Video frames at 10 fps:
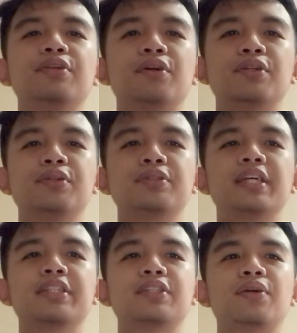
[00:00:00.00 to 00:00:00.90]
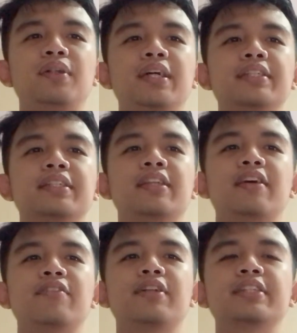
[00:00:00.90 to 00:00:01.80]
on usage, knowledge,
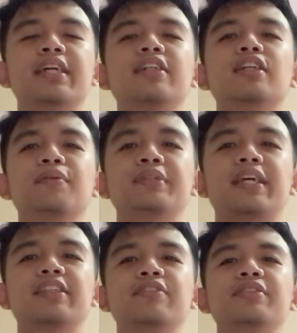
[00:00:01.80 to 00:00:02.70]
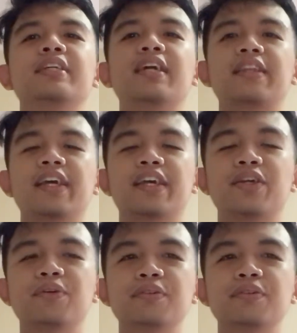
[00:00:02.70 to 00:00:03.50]
levels, and objectives. Thank you.